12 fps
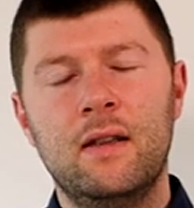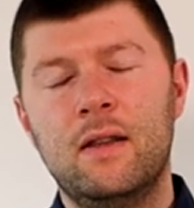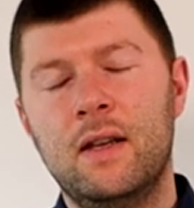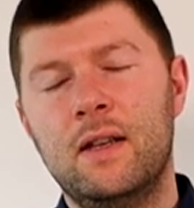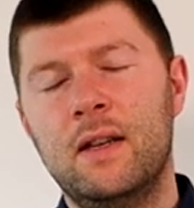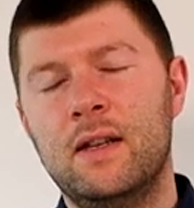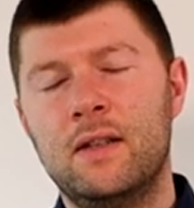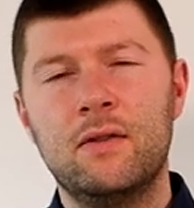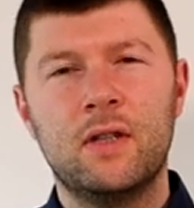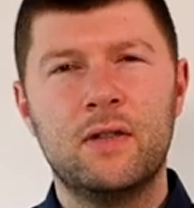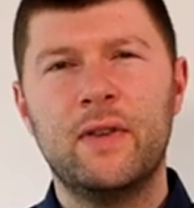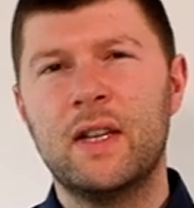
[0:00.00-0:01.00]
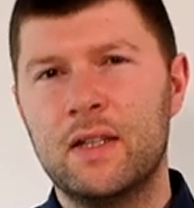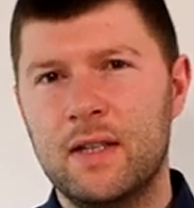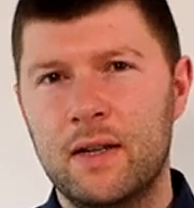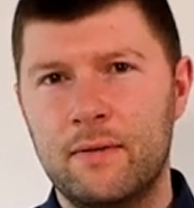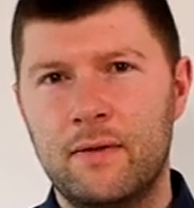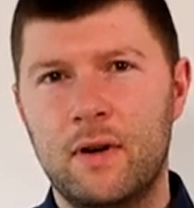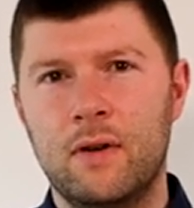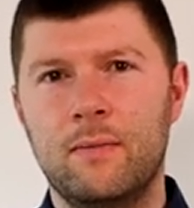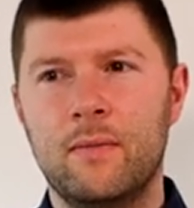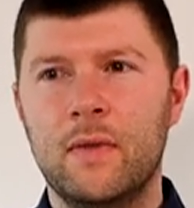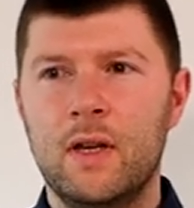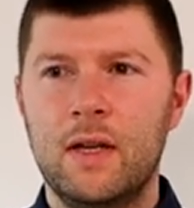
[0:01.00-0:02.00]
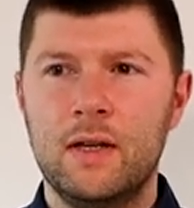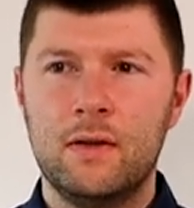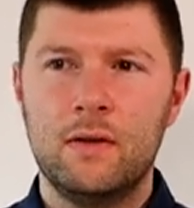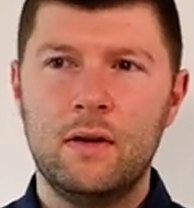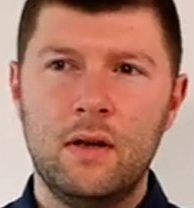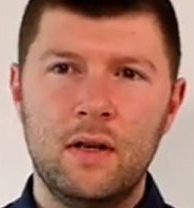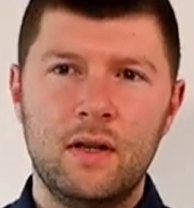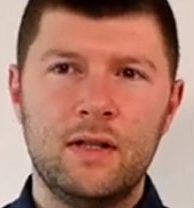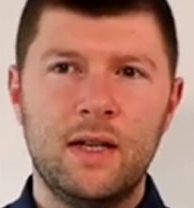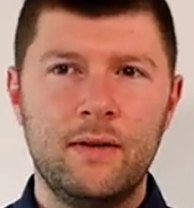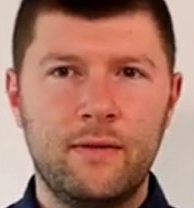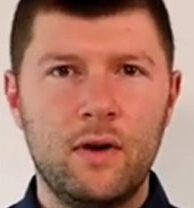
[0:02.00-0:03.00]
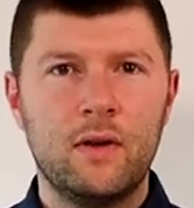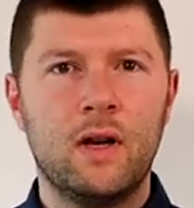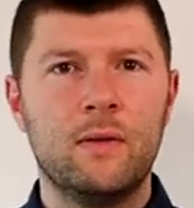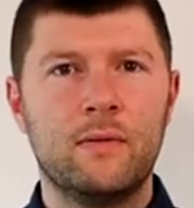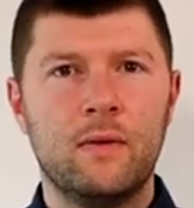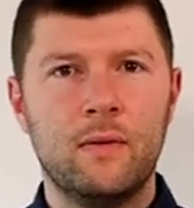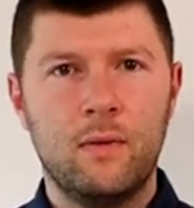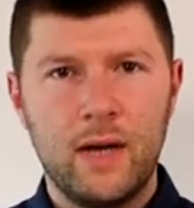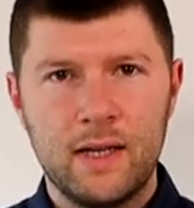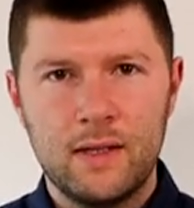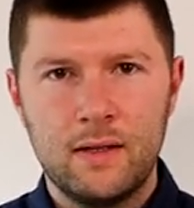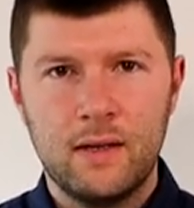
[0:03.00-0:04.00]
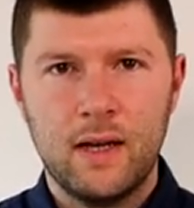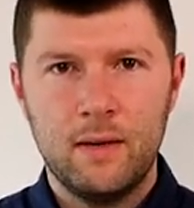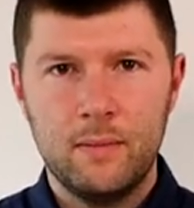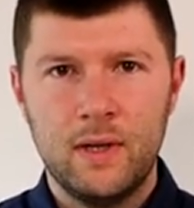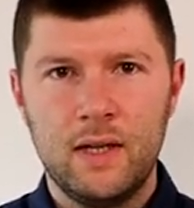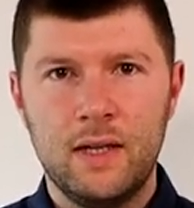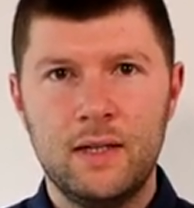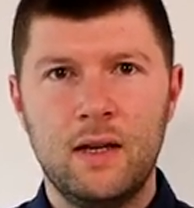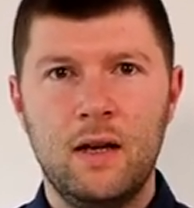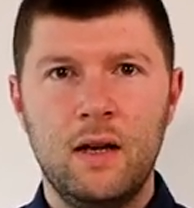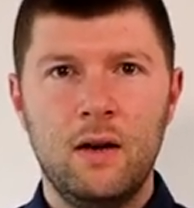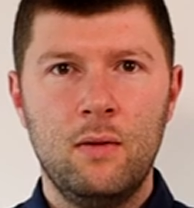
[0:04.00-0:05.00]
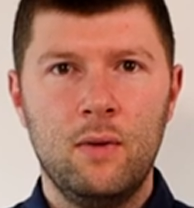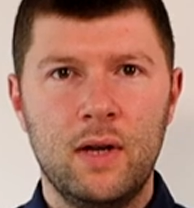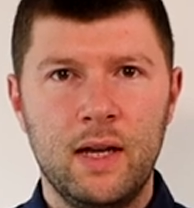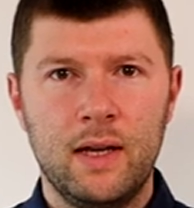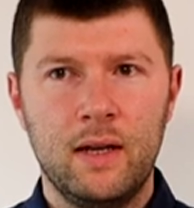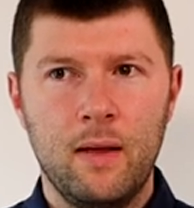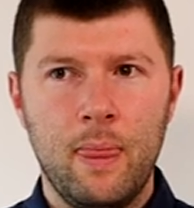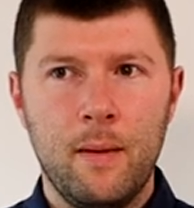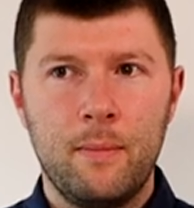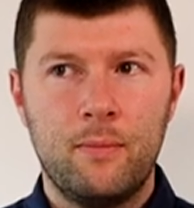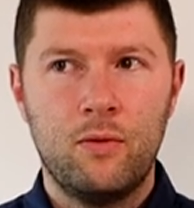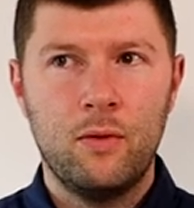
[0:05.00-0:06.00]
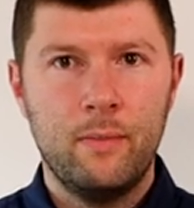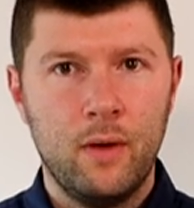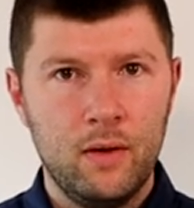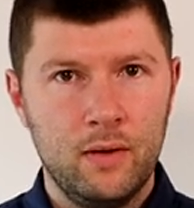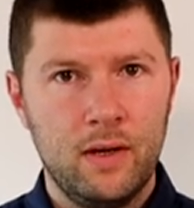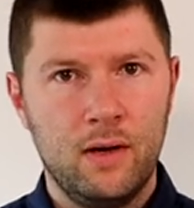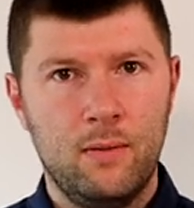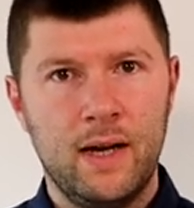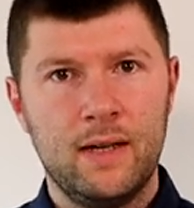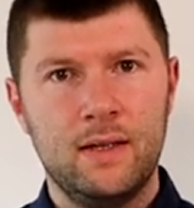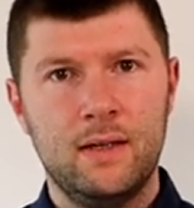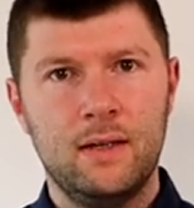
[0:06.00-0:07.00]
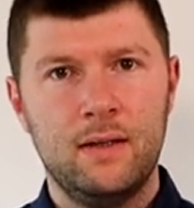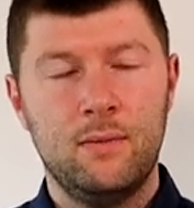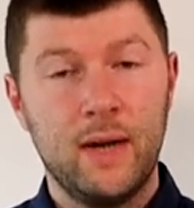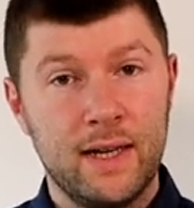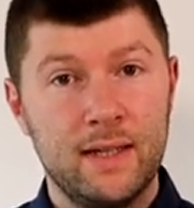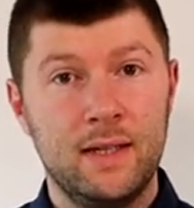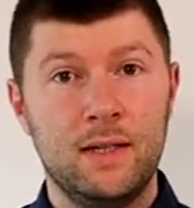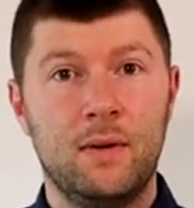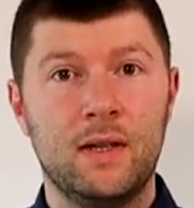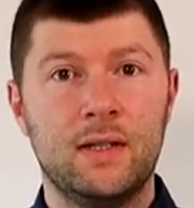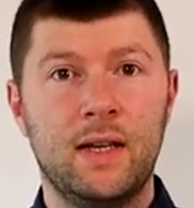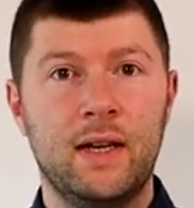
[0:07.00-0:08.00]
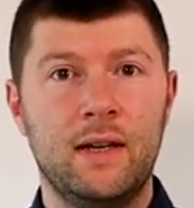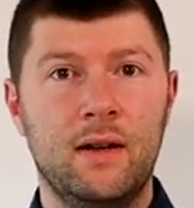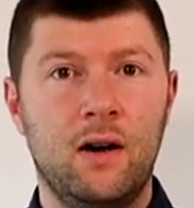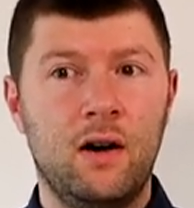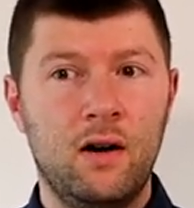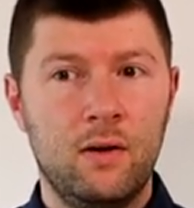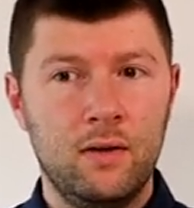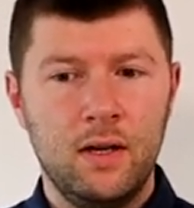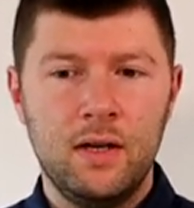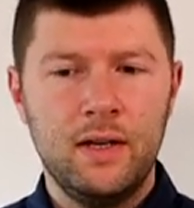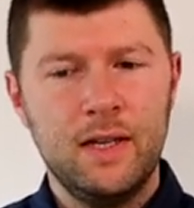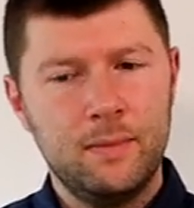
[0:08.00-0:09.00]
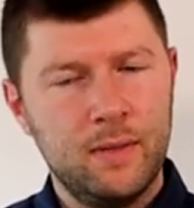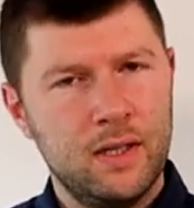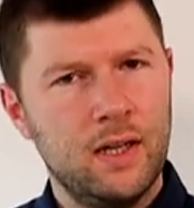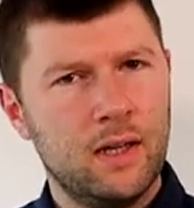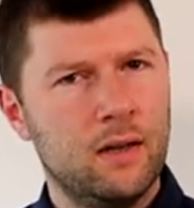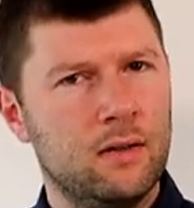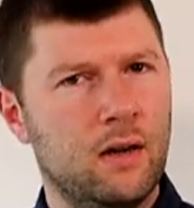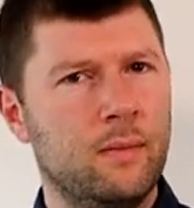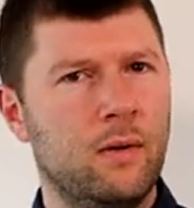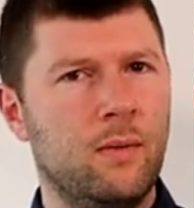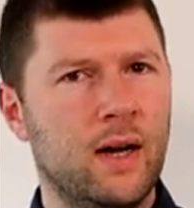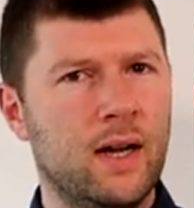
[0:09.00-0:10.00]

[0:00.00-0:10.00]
There, there's no such thing as scent throw. It's scent throw comes from the wax companies where they promote their wax waxes by saying, "Oh, this particular type of